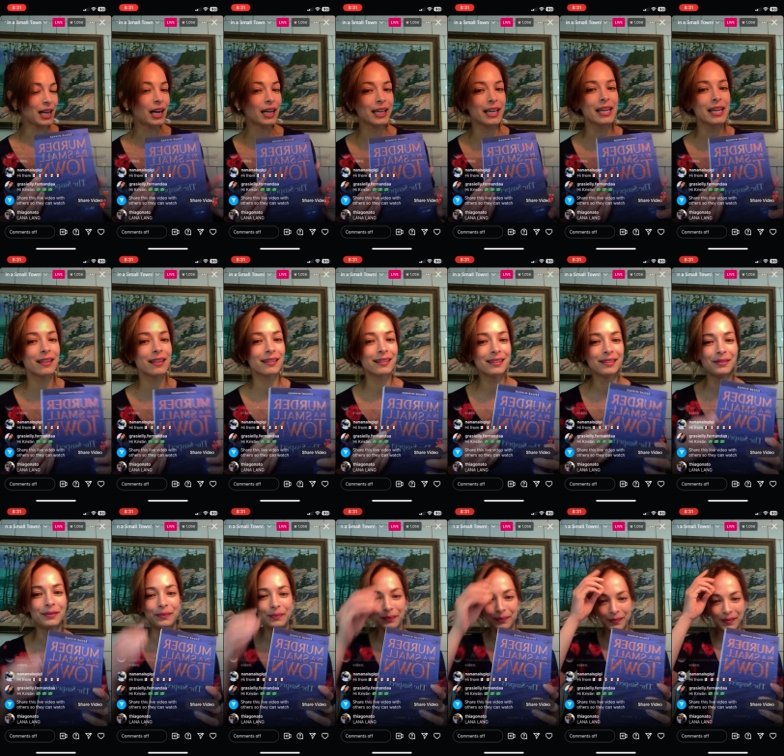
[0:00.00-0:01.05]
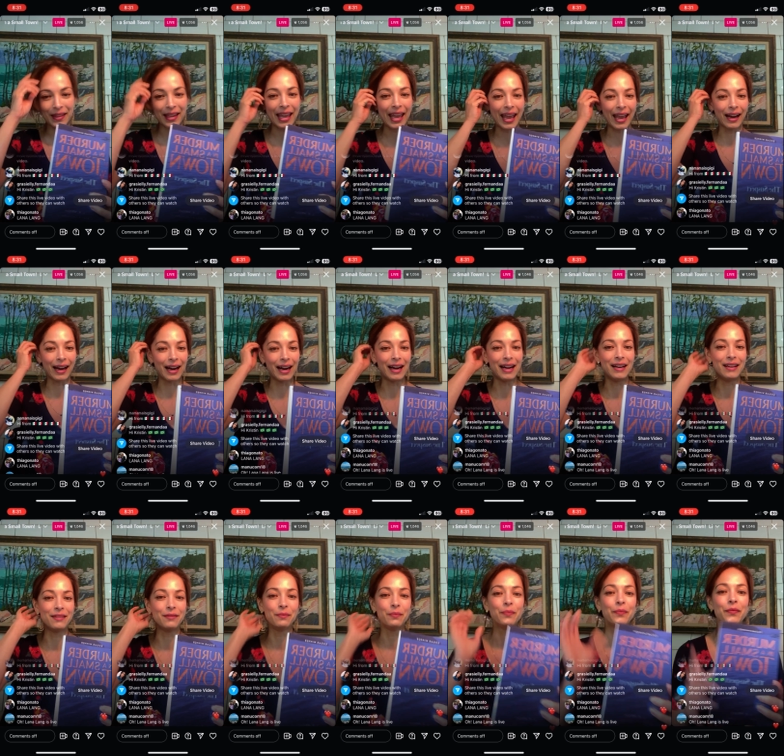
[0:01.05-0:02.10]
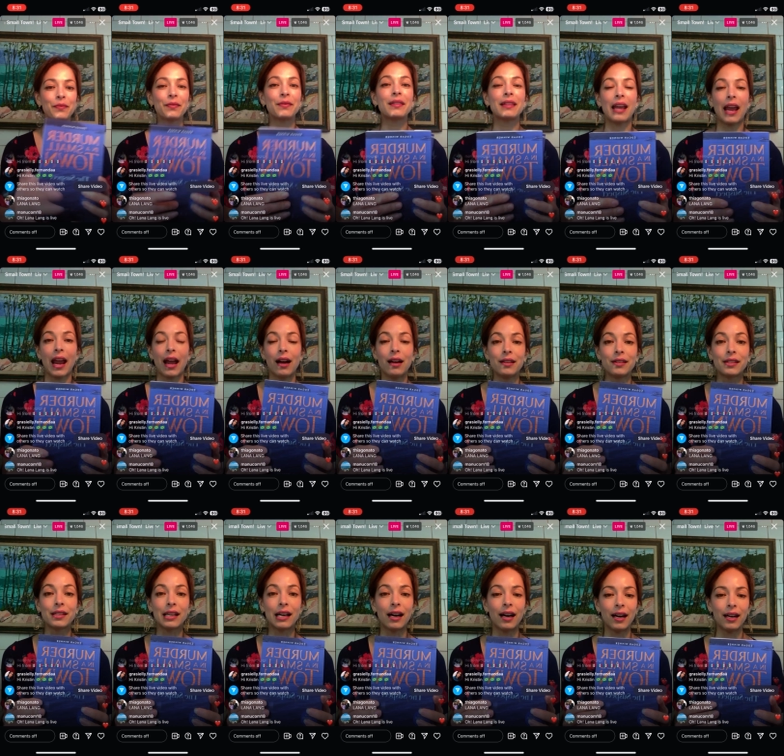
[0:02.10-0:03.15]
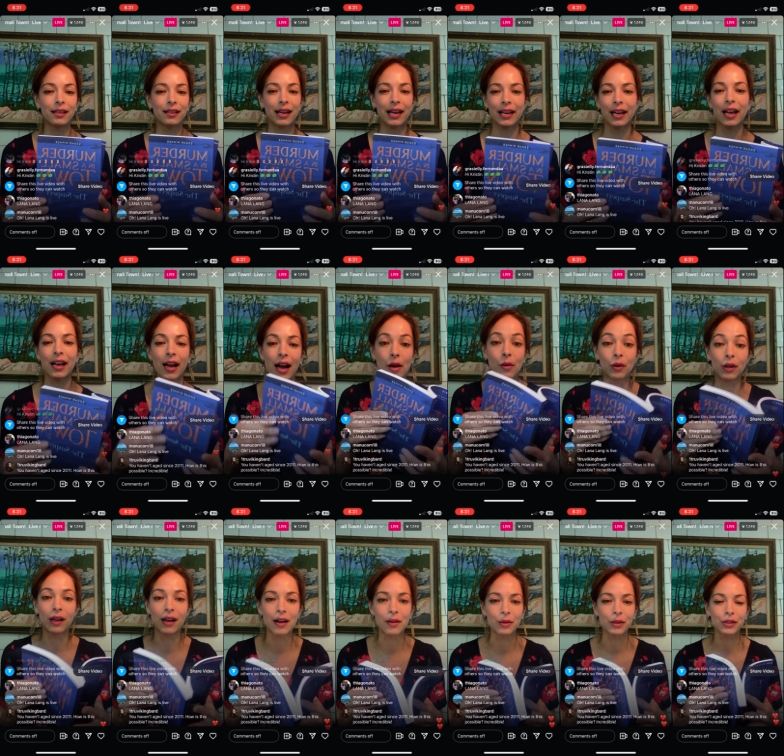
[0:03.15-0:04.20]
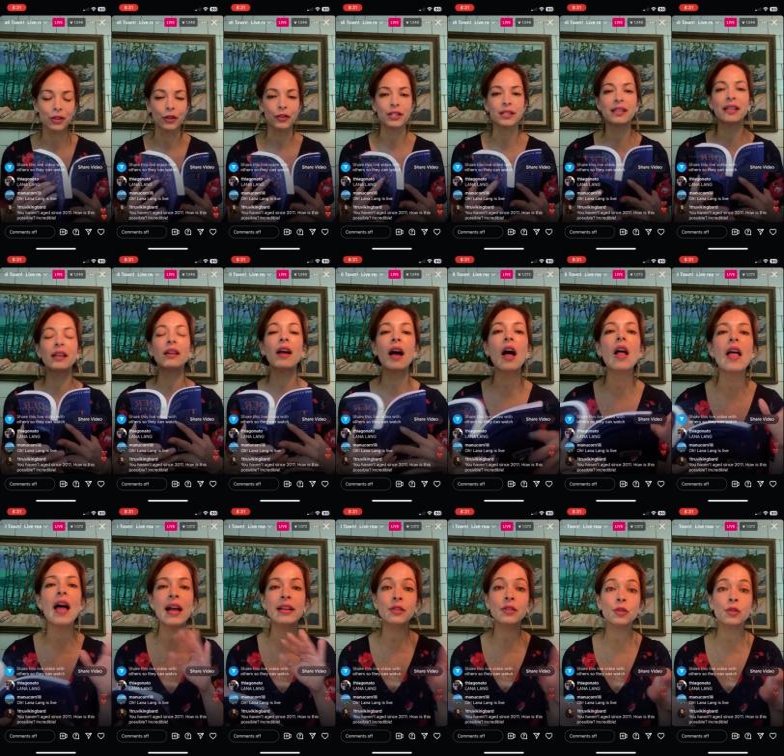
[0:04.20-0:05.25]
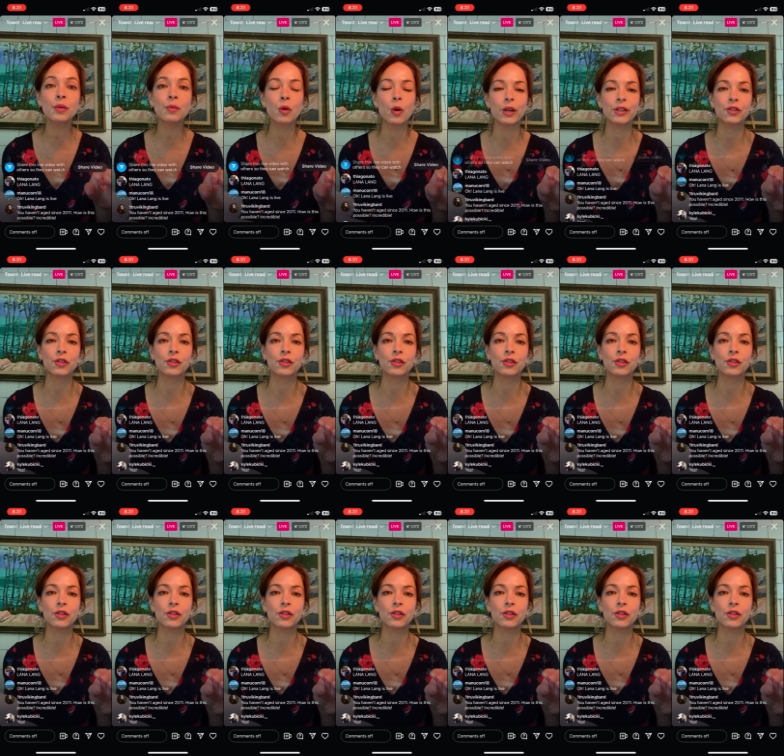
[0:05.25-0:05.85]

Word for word: Tuck in, um, and uh, and I, I, will I will start this, and then I'll, I'll answer some.